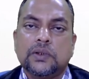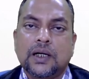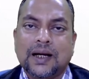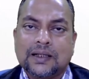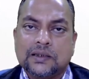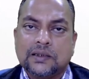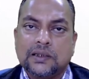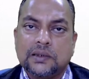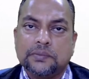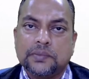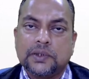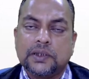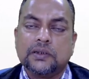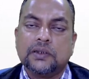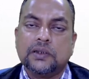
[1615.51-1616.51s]

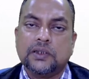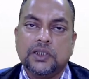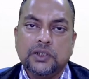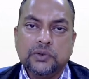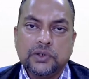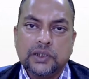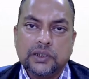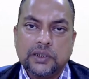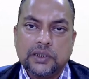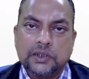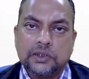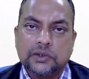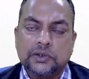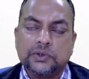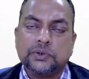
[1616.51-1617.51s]
accept the new
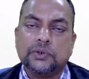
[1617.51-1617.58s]
generations,